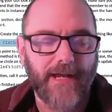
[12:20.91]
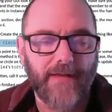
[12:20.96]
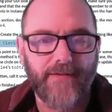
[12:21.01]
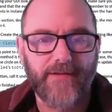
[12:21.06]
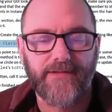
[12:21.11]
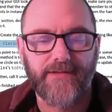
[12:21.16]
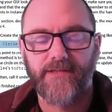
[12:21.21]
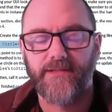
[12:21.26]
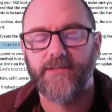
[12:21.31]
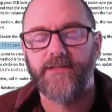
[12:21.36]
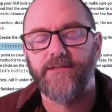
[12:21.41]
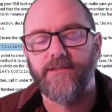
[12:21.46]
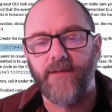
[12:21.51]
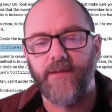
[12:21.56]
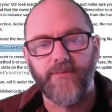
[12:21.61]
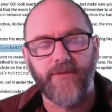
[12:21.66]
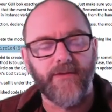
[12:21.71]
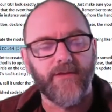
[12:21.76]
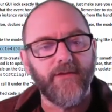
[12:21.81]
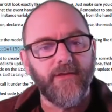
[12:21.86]
Now, this isn't
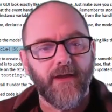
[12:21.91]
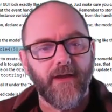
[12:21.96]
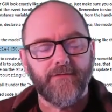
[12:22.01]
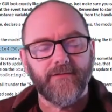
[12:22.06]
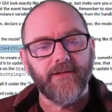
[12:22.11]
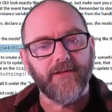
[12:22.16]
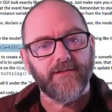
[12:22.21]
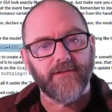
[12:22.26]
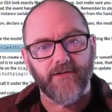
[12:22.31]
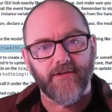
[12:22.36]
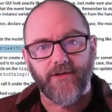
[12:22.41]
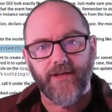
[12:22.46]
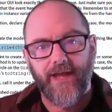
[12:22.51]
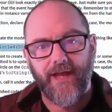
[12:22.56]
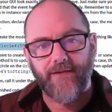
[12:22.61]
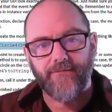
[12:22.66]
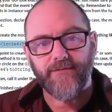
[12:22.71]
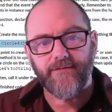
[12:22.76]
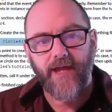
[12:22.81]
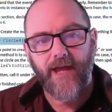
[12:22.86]
something that you necessarily
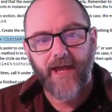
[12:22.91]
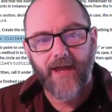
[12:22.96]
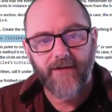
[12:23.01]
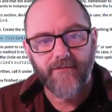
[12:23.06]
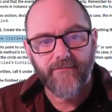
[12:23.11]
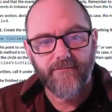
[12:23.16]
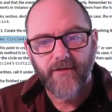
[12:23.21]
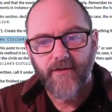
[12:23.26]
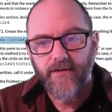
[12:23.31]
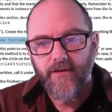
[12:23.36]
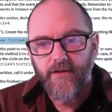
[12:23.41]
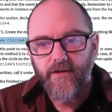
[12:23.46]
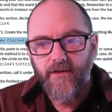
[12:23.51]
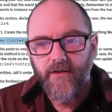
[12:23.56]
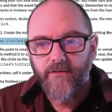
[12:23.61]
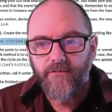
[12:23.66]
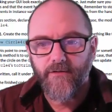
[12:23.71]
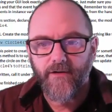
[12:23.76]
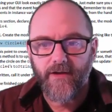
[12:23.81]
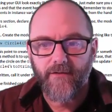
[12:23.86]
have to have
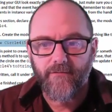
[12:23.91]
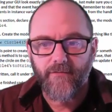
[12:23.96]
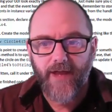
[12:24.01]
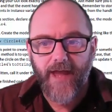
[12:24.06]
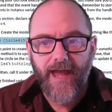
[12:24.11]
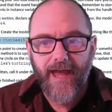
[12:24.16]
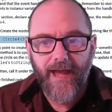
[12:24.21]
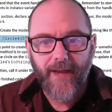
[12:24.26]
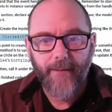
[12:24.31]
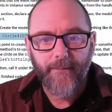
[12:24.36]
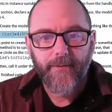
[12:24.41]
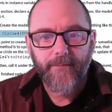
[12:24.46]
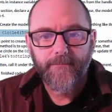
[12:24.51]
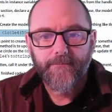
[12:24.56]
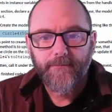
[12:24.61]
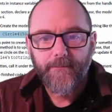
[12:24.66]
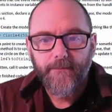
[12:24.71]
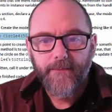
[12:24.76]
for every app,